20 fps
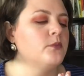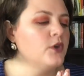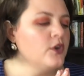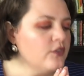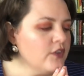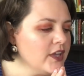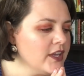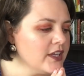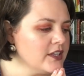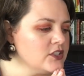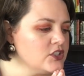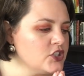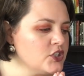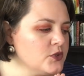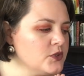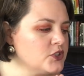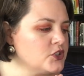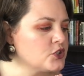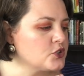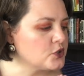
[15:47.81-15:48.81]
Moving
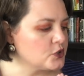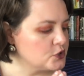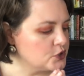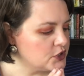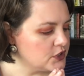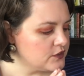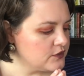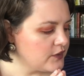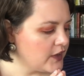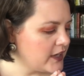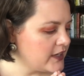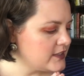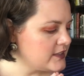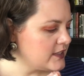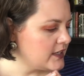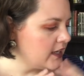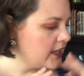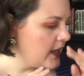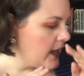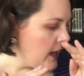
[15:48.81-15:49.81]
into intrusion
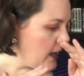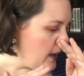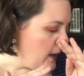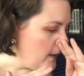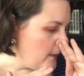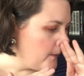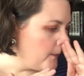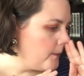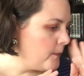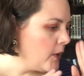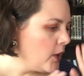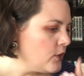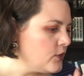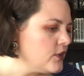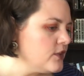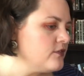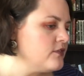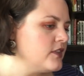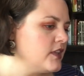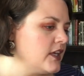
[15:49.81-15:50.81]
fantasy, both
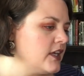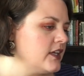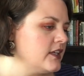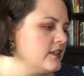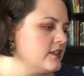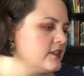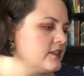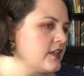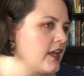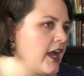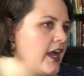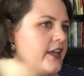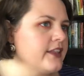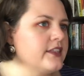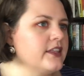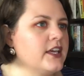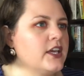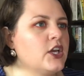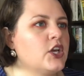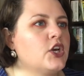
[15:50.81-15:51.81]
of these i
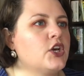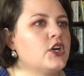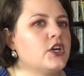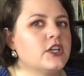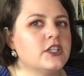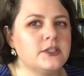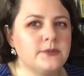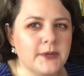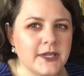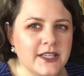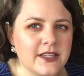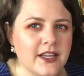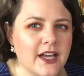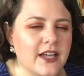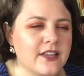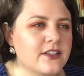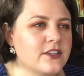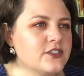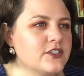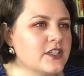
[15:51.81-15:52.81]
think could be
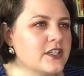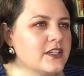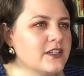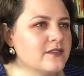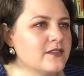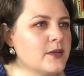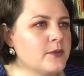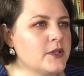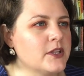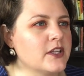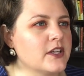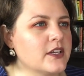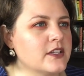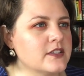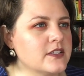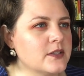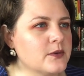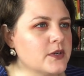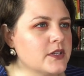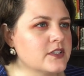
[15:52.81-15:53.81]
class there's a let me look
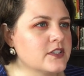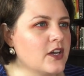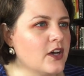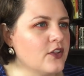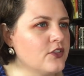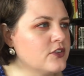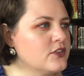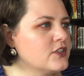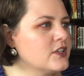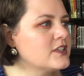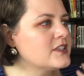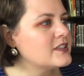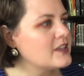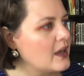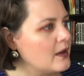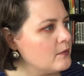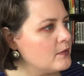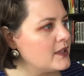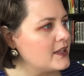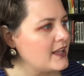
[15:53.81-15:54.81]
and see what it's called there's a
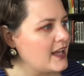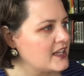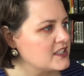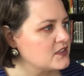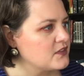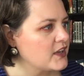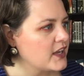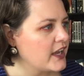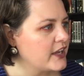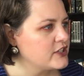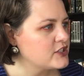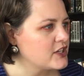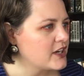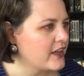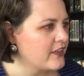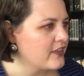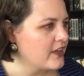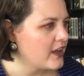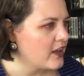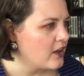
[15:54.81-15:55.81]
sub classification
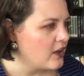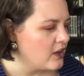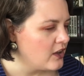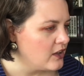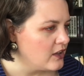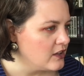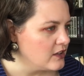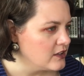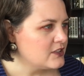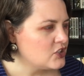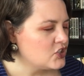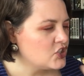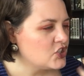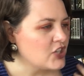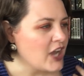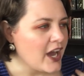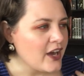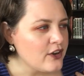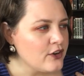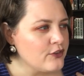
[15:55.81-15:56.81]
i think called
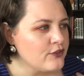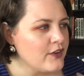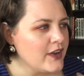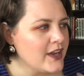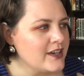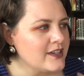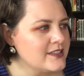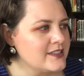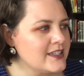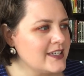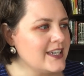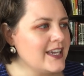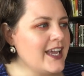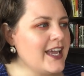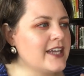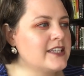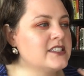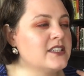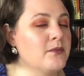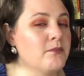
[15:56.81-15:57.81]
shadow fantasy
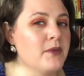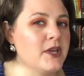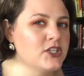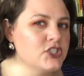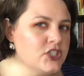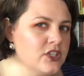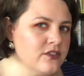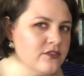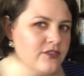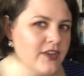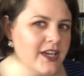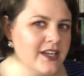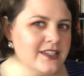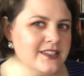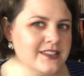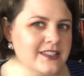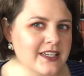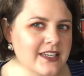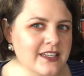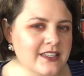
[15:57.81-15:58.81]
and dimension
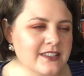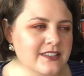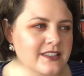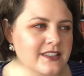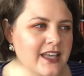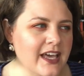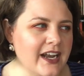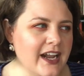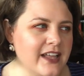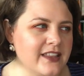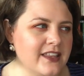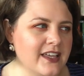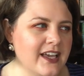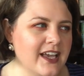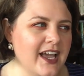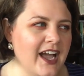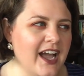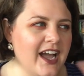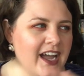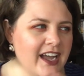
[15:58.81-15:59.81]
fantasies that i
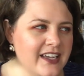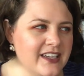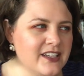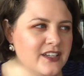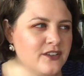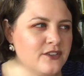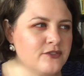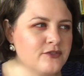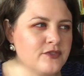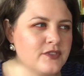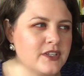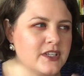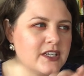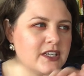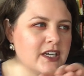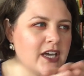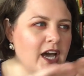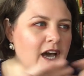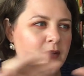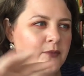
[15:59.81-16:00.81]
think kind of
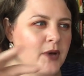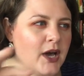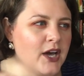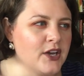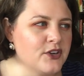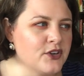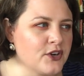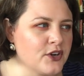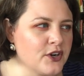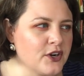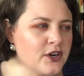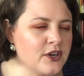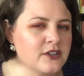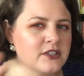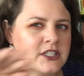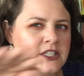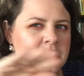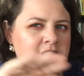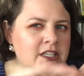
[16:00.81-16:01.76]
come under